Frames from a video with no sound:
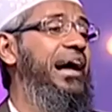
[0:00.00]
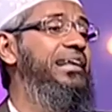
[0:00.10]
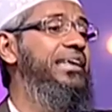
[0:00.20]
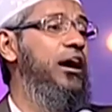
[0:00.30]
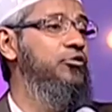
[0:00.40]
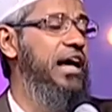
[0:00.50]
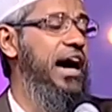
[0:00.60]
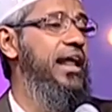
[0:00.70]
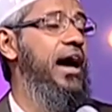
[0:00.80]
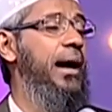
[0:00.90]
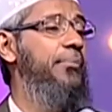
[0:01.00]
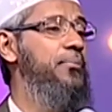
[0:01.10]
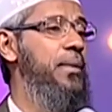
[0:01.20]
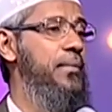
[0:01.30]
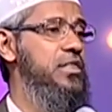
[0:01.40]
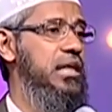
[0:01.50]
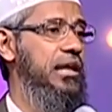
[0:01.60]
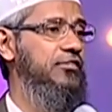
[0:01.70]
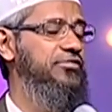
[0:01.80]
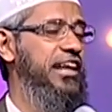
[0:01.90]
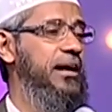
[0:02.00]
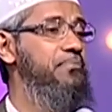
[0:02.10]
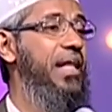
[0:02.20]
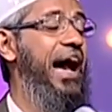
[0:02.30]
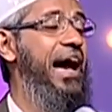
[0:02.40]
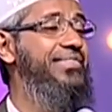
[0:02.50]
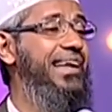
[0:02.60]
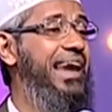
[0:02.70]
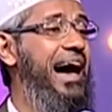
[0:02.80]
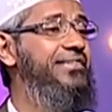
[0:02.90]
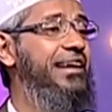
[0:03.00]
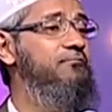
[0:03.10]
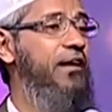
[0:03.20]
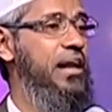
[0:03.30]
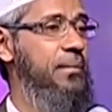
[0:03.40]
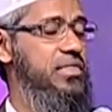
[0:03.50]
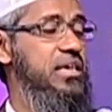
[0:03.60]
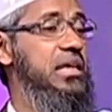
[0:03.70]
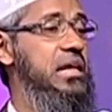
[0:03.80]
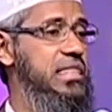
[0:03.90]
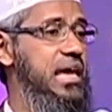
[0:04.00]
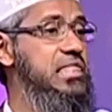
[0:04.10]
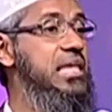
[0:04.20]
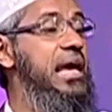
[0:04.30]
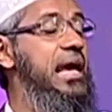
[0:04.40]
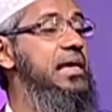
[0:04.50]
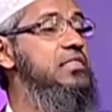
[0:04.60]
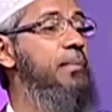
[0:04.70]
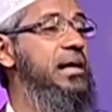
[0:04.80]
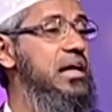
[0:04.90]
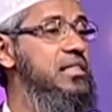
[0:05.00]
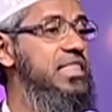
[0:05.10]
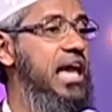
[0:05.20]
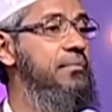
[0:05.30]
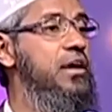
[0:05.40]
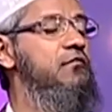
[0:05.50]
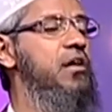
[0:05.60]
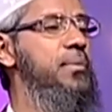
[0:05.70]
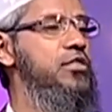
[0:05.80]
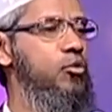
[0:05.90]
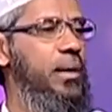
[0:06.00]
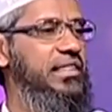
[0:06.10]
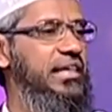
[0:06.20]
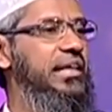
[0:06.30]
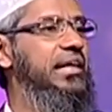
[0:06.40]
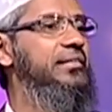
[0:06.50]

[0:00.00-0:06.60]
Kalki avatar, about Muhammad as the last and final messenger, it says his mother's name will be Sumati.